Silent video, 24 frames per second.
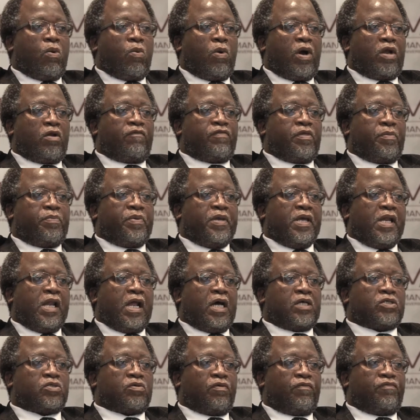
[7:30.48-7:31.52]
One of the
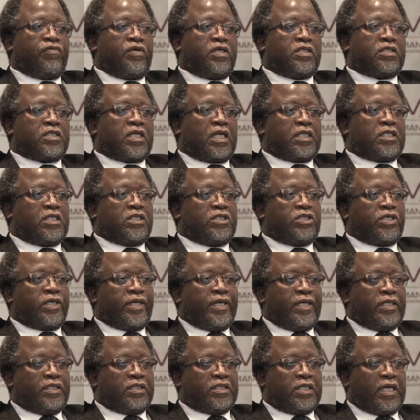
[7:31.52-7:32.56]
pillars of this
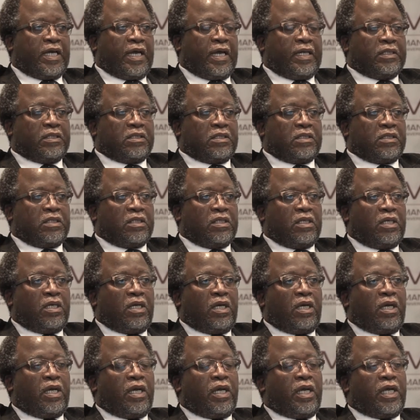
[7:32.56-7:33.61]
strategic intent
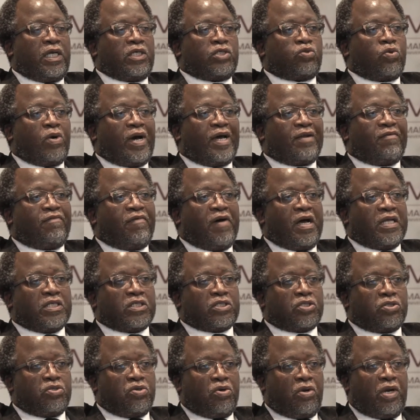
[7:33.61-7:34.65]
is to
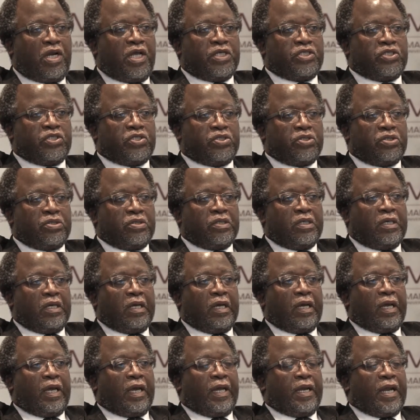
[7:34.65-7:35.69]
advance knowledge
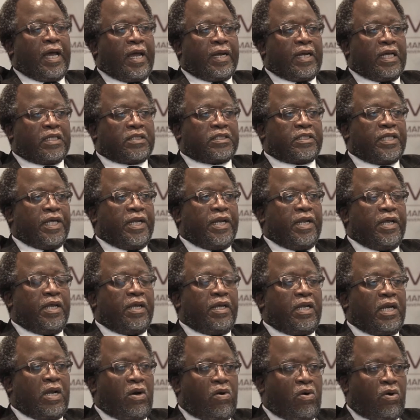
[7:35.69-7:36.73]
and
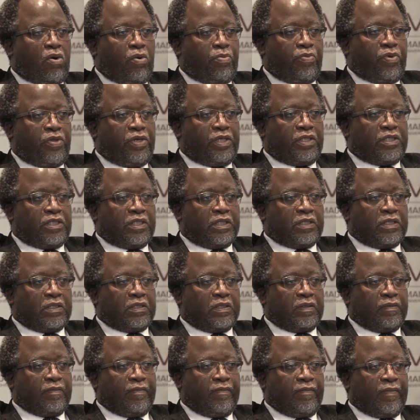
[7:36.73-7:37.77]
understanding in our
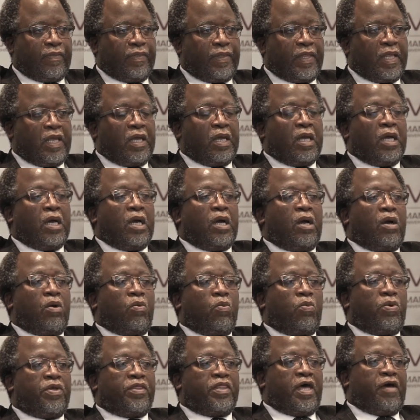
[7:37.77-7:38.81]
communities.
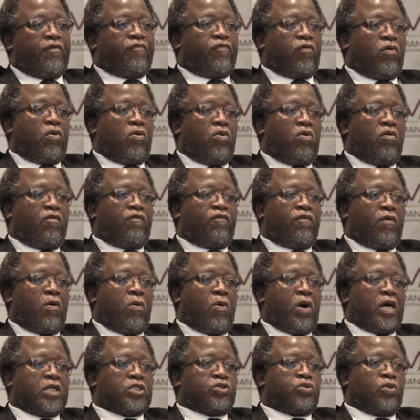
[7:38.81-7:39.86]
We therefore look
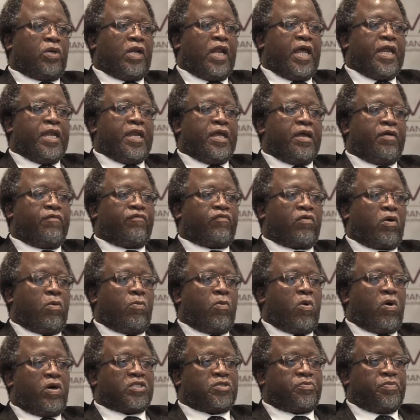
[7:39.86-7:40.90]
forward to learning
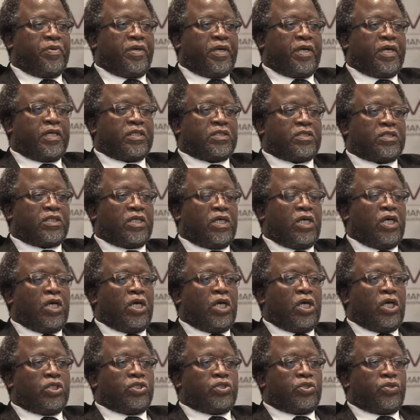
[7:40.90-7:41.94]
from our speakers
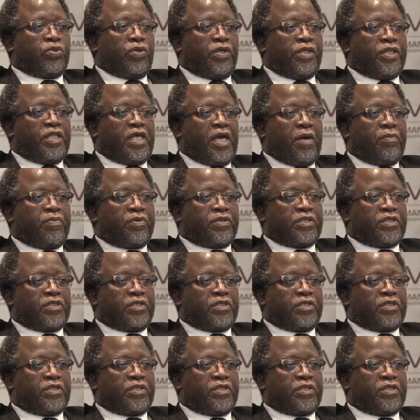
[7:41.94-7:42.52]
during their